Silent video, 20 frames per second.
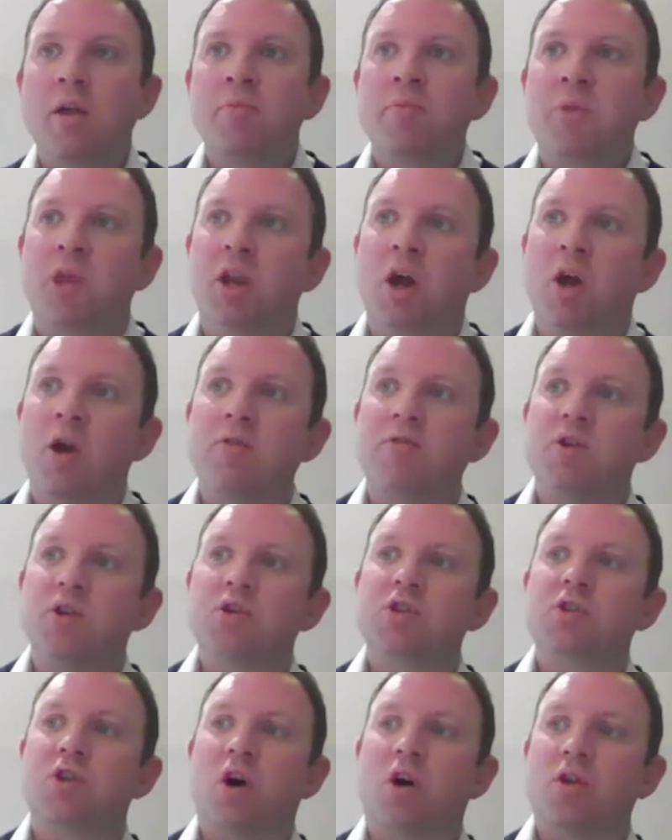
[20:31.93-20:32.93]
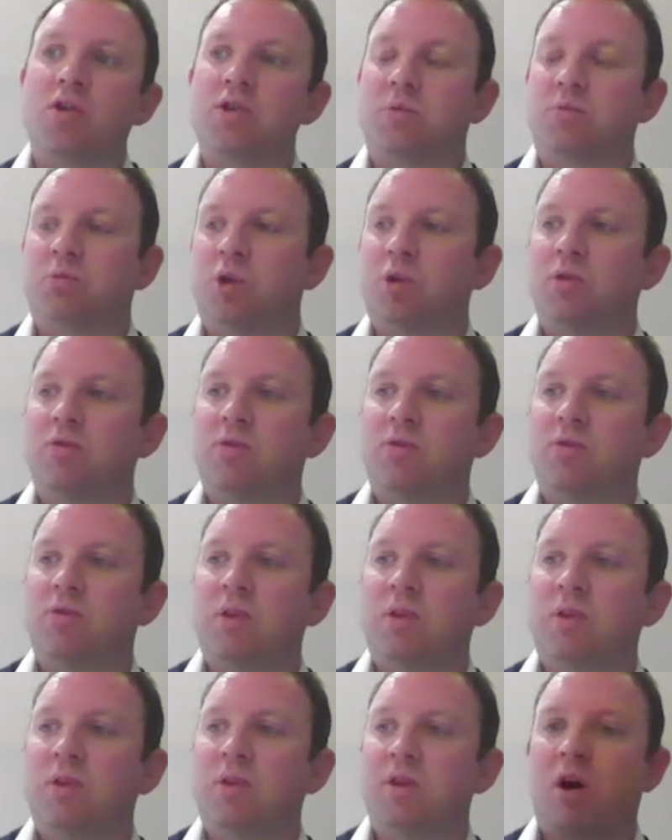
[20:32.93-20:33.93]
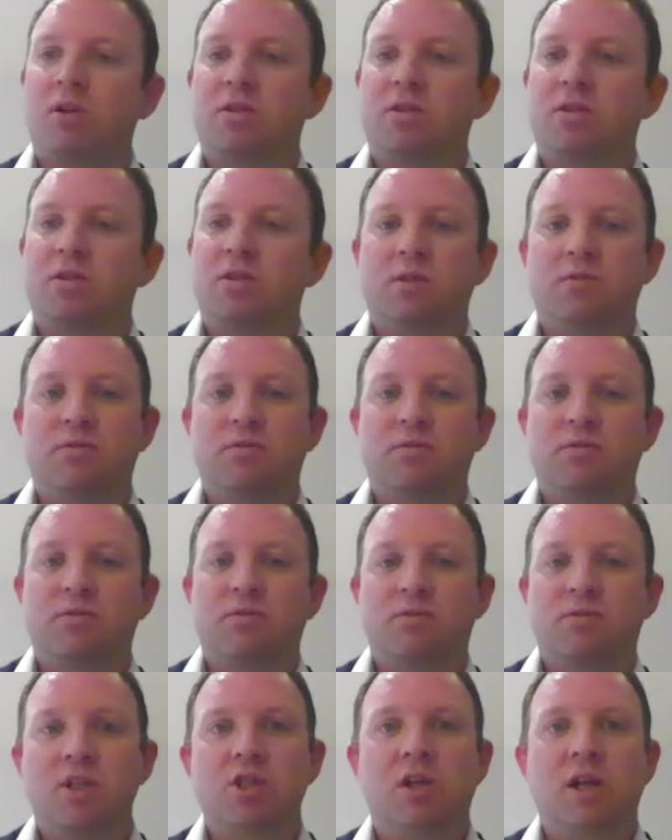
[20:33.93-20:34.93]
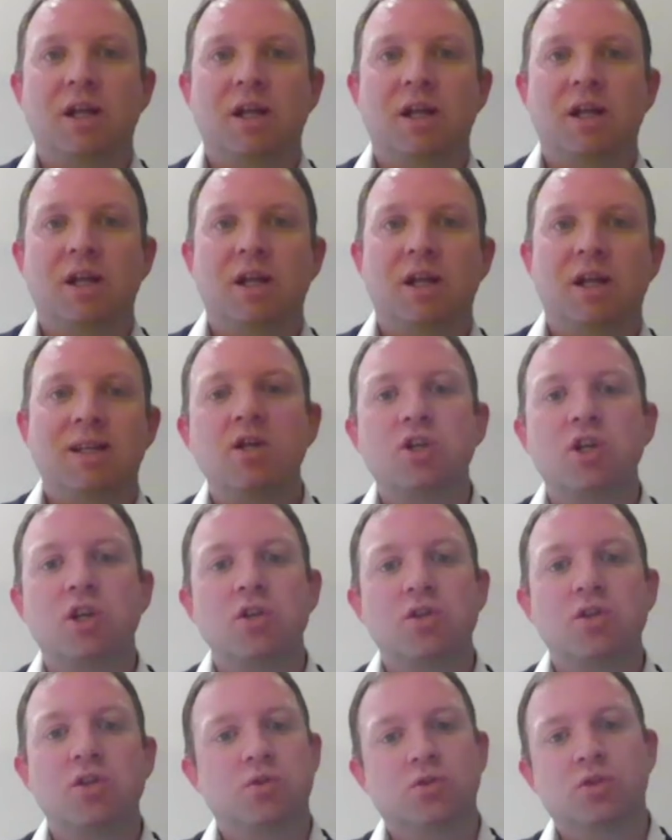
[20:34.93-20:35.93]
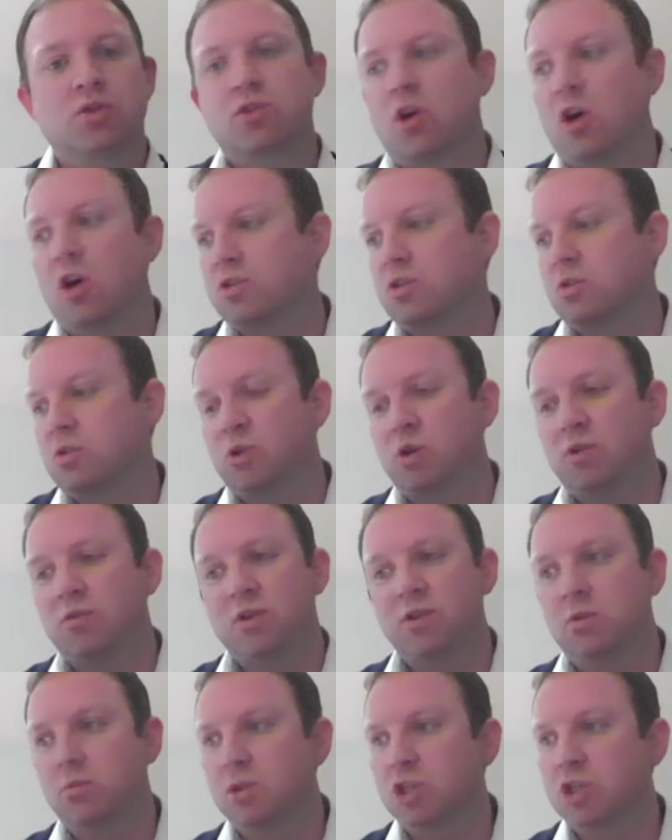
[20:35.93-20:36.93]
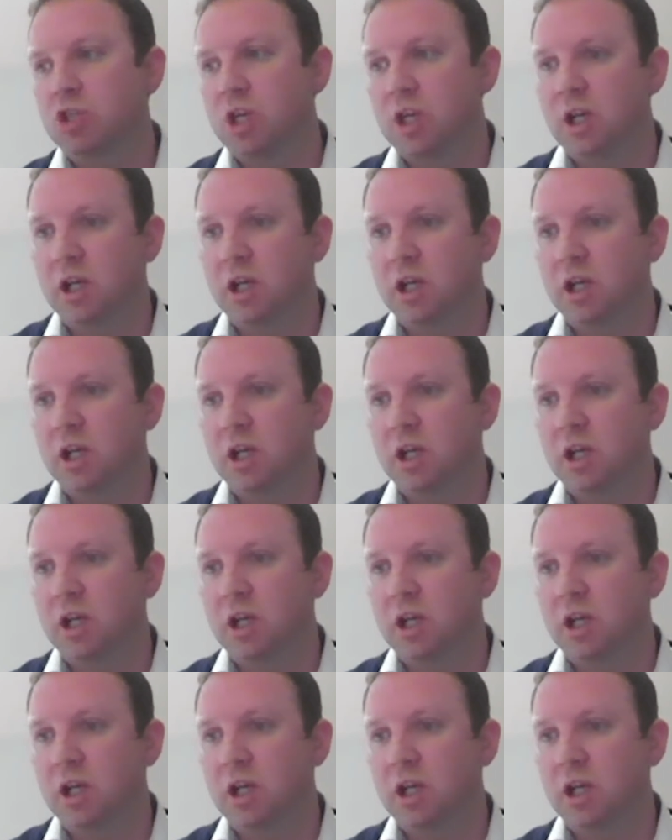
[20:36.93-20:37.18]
If you start to move into artificial intelligence or start to move into machine